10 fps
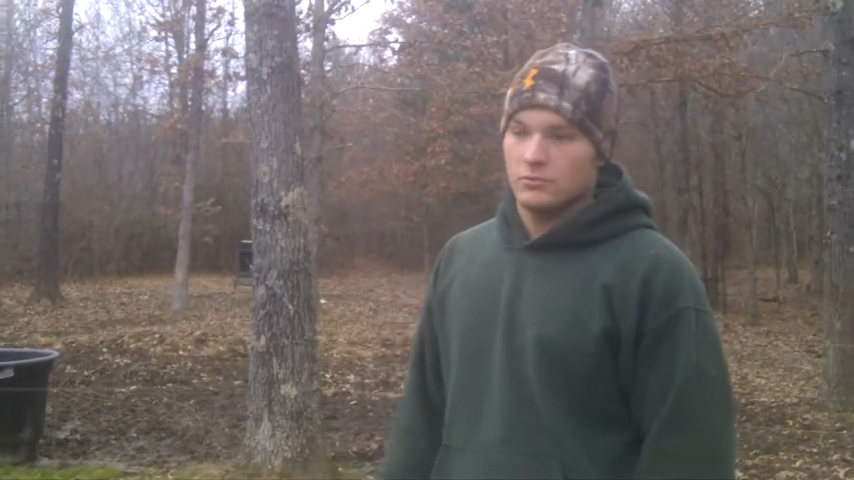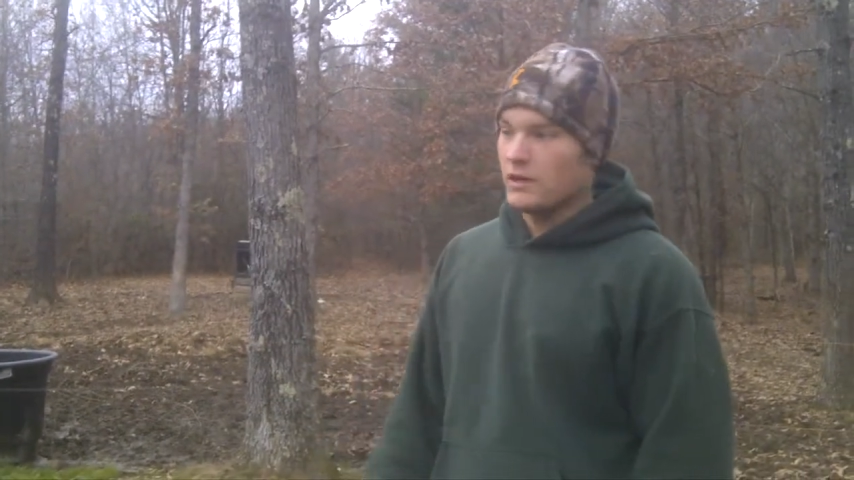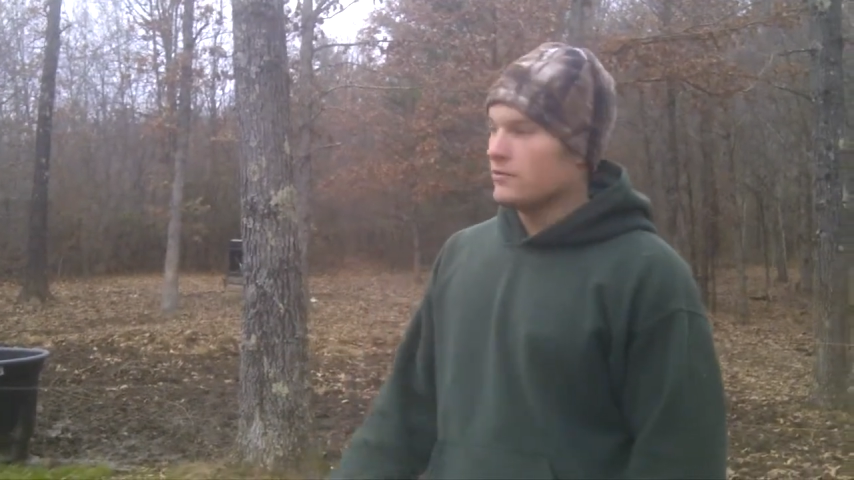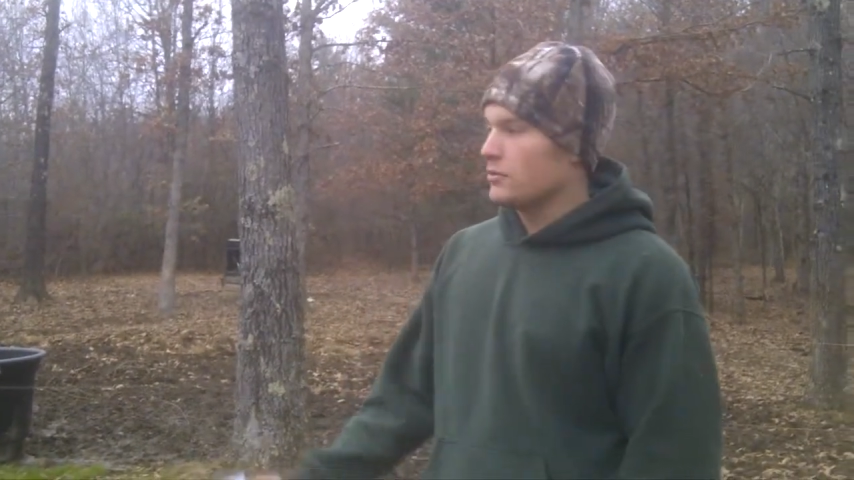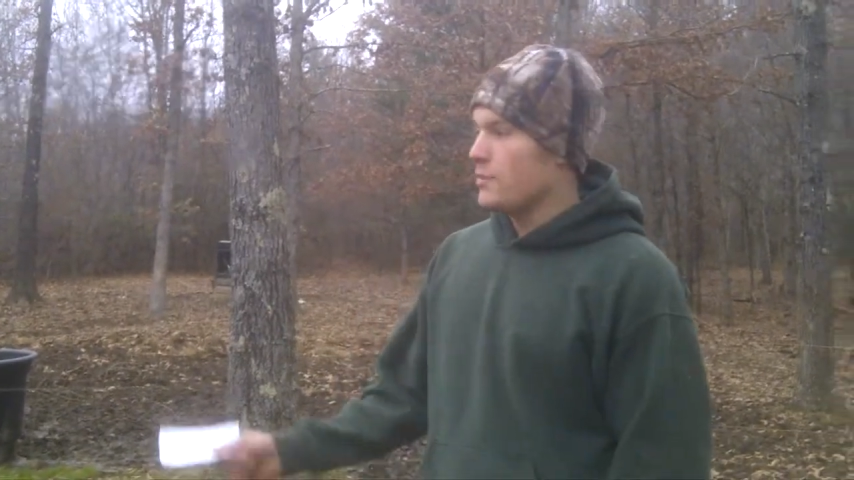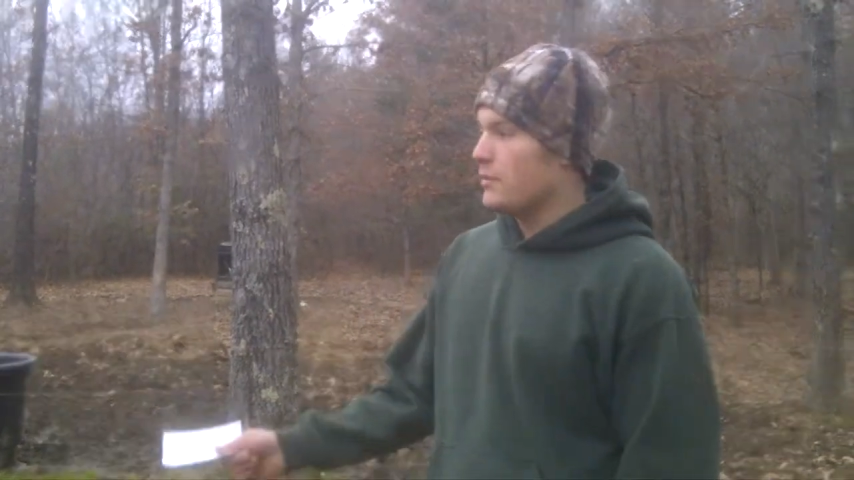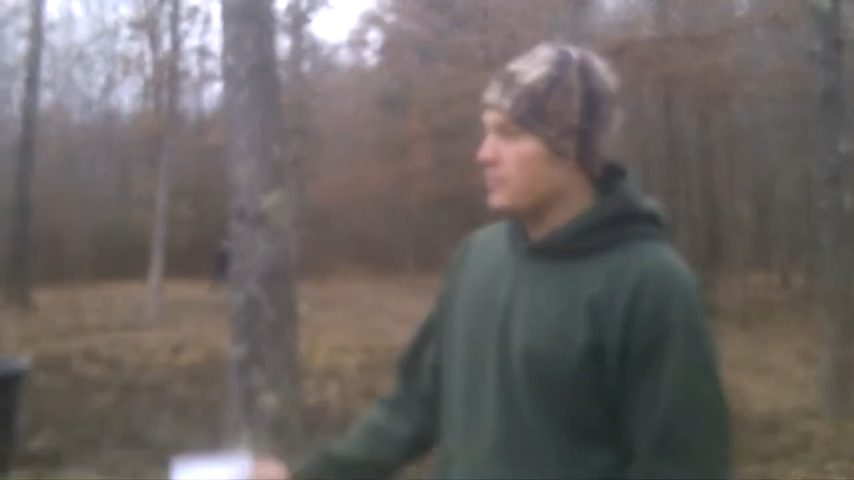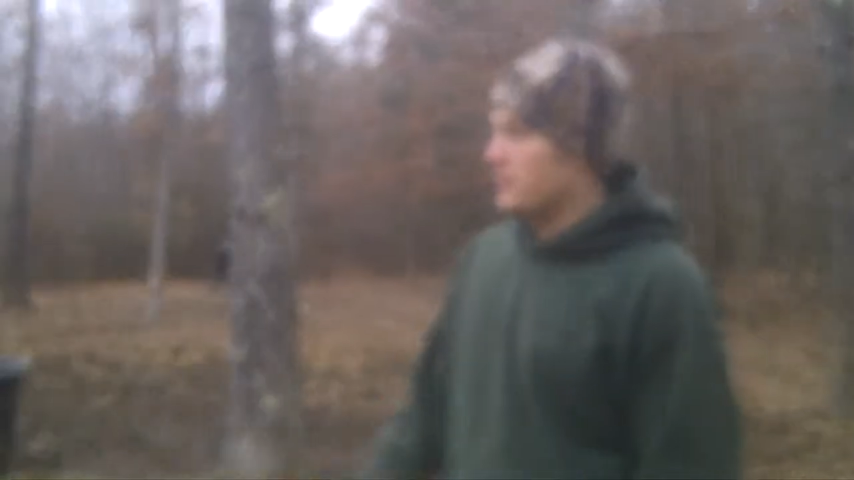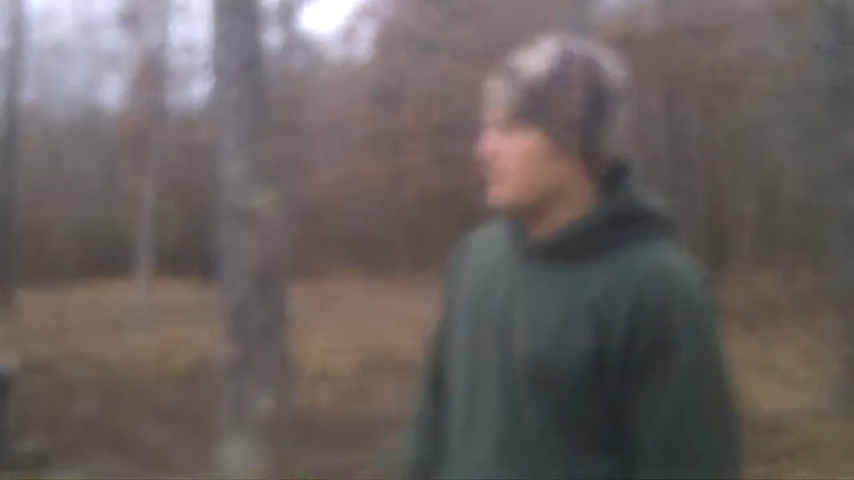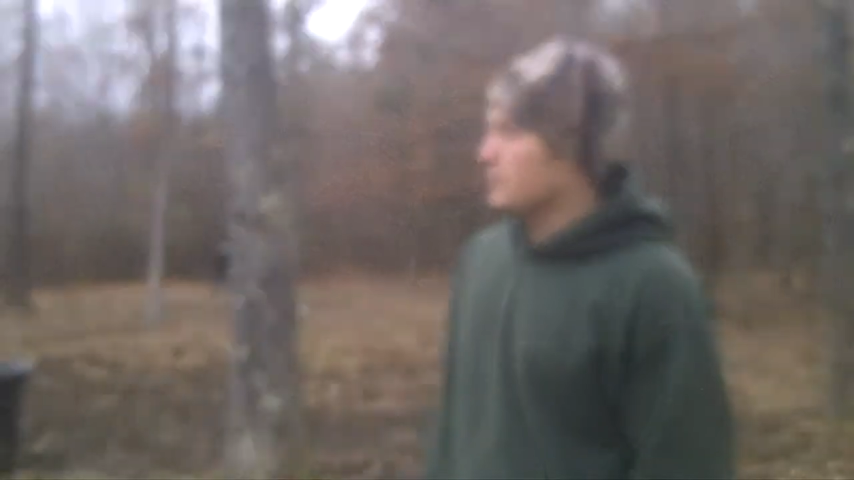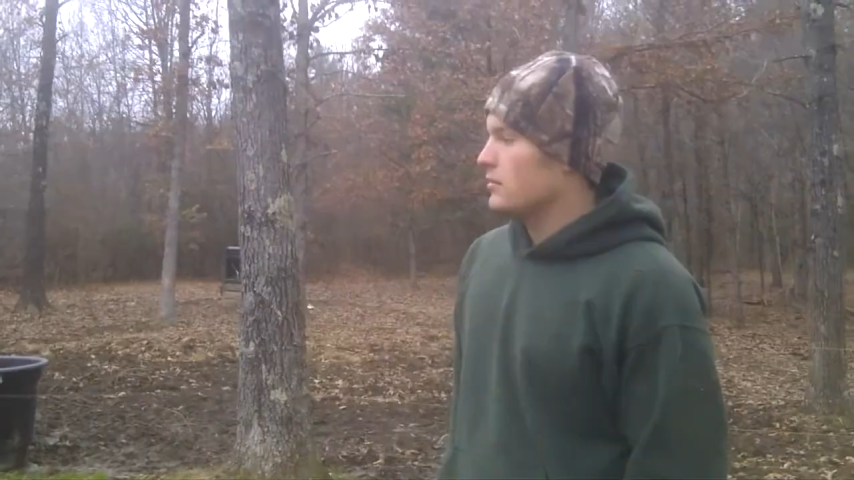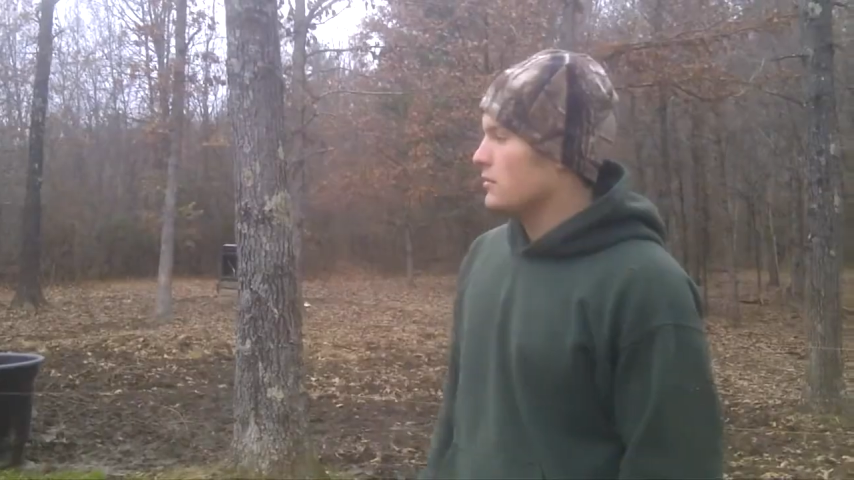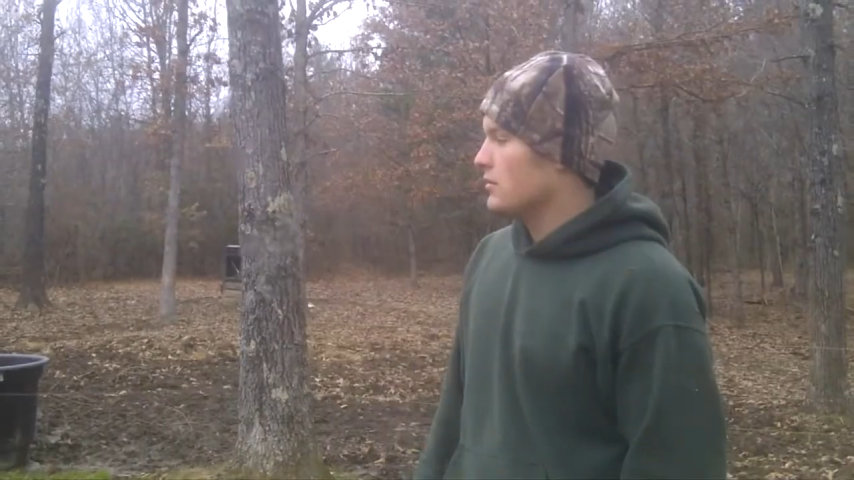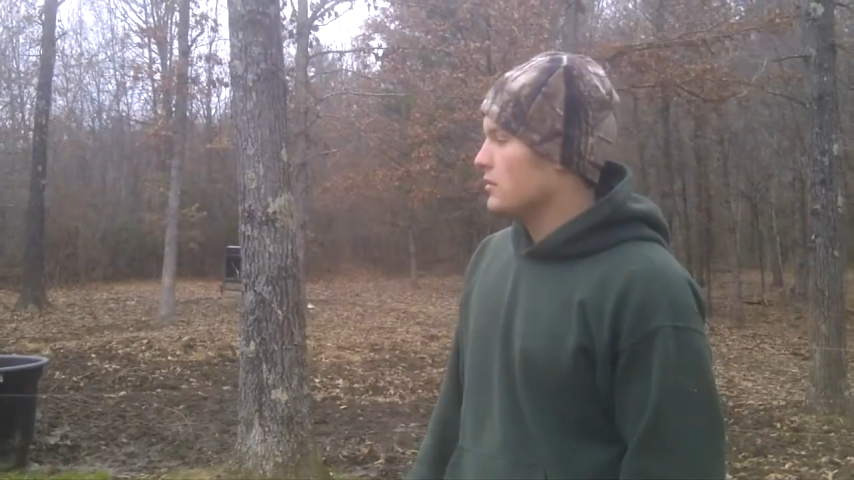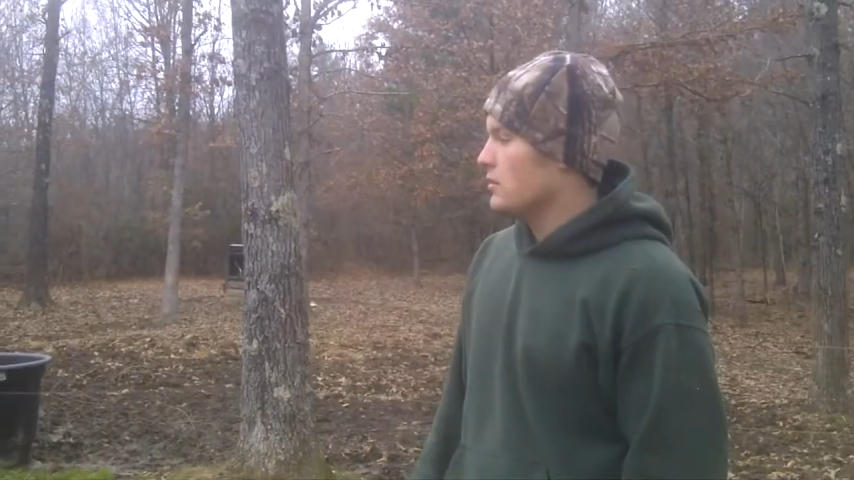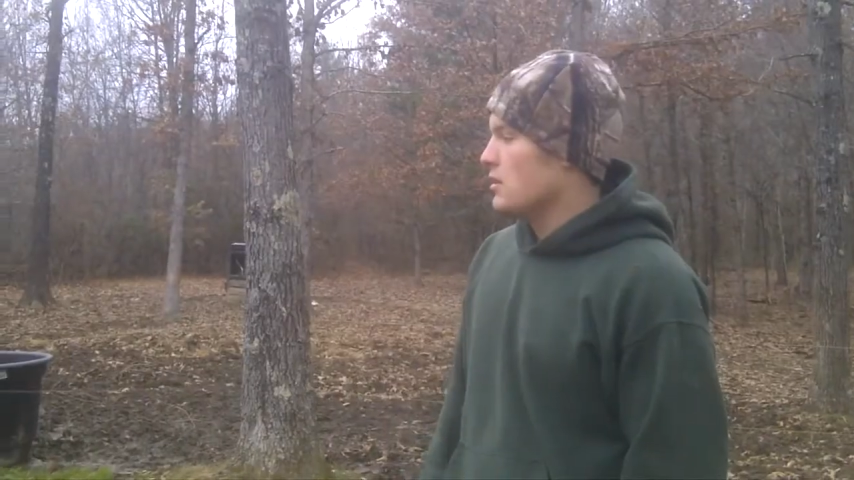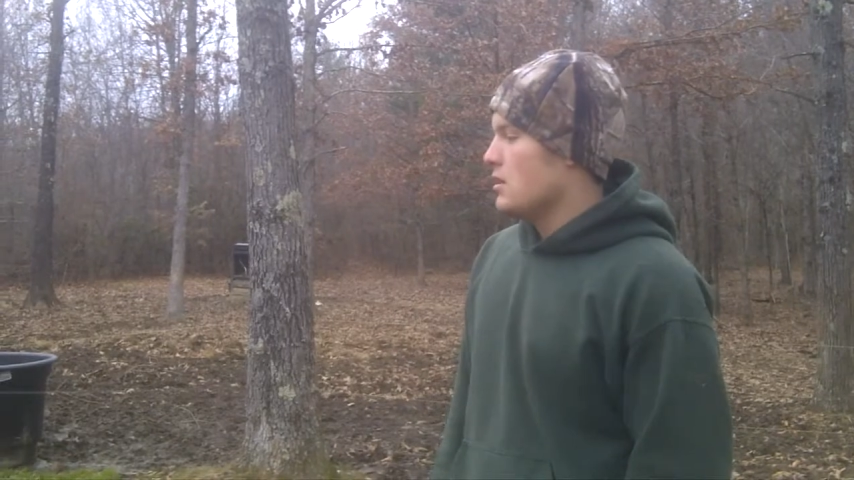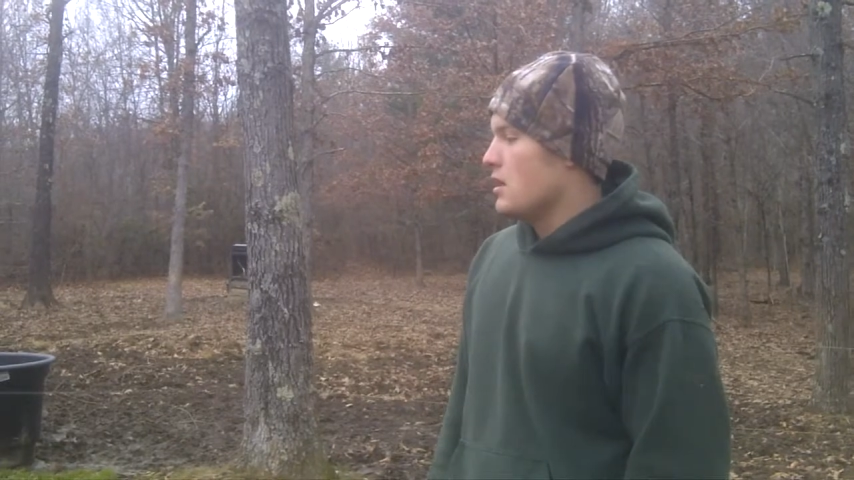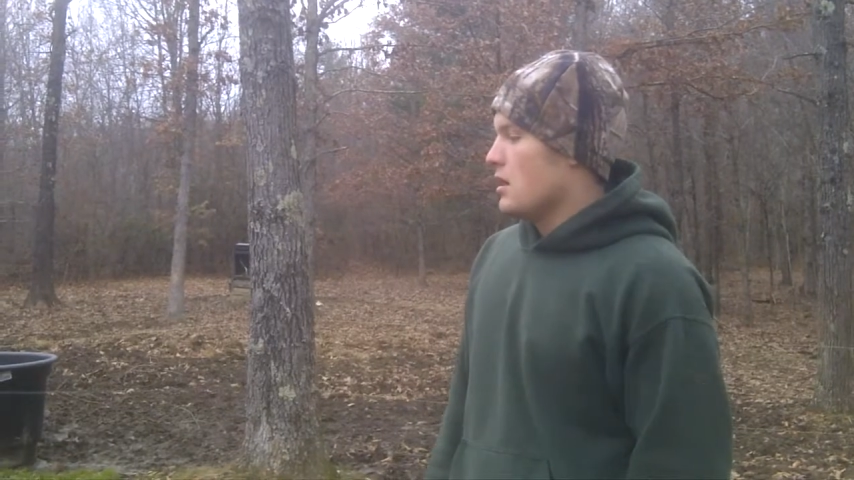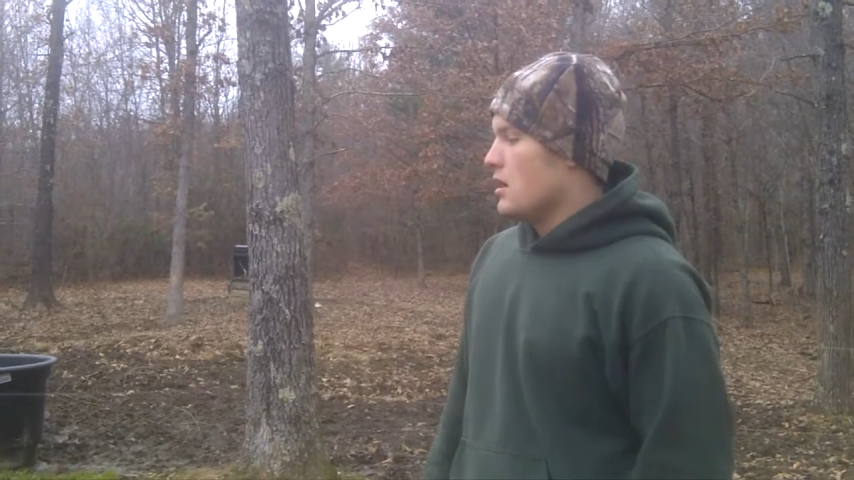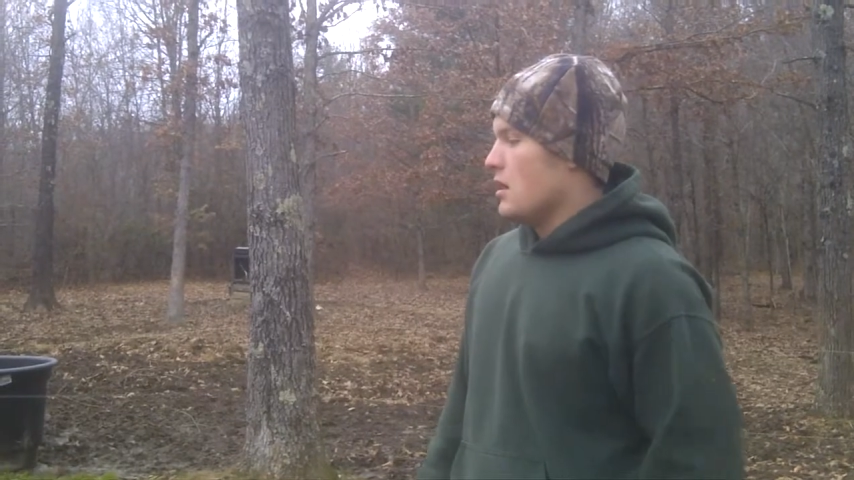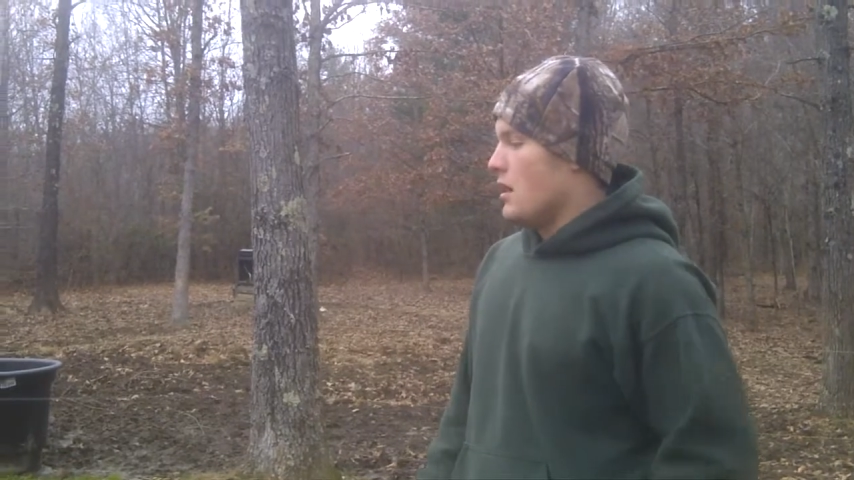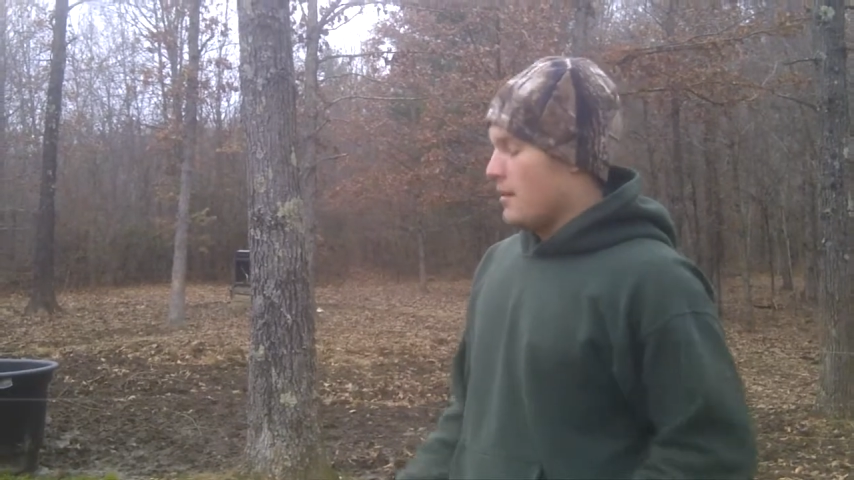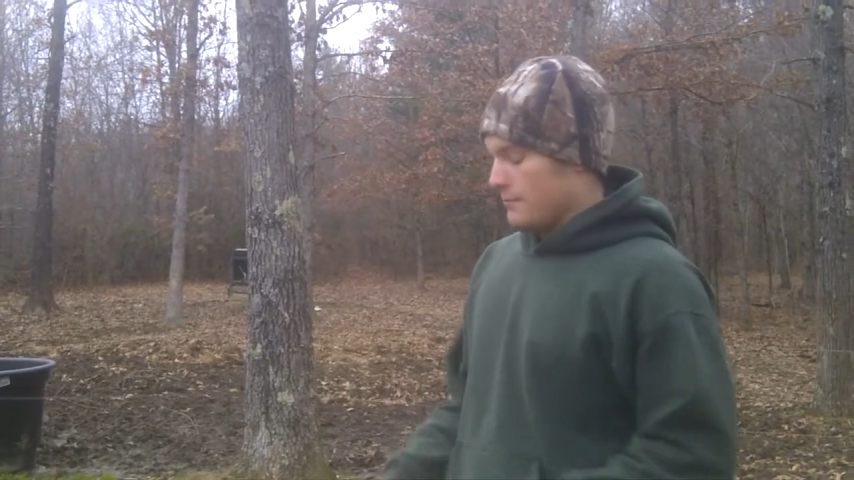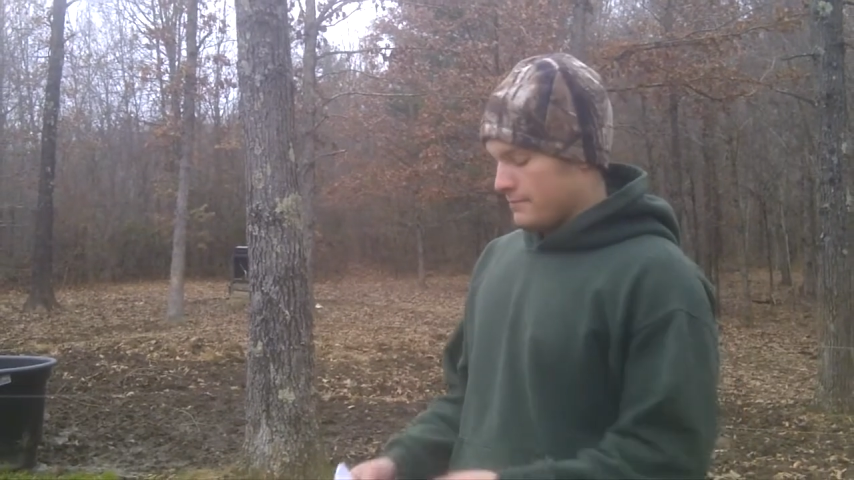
whatever it may be. I'd